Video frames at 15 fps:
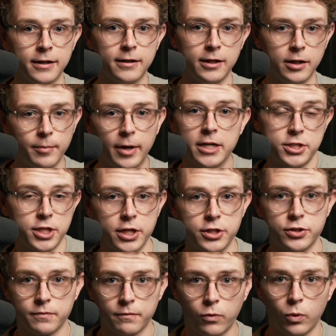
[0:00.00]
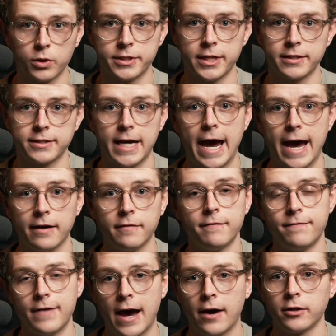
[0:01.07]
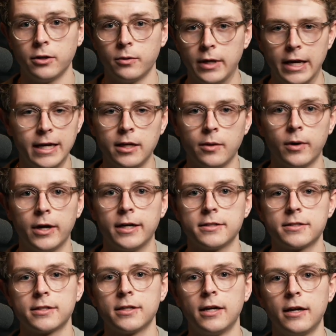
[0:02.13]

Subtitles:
and you might change some floors out to add value anyways.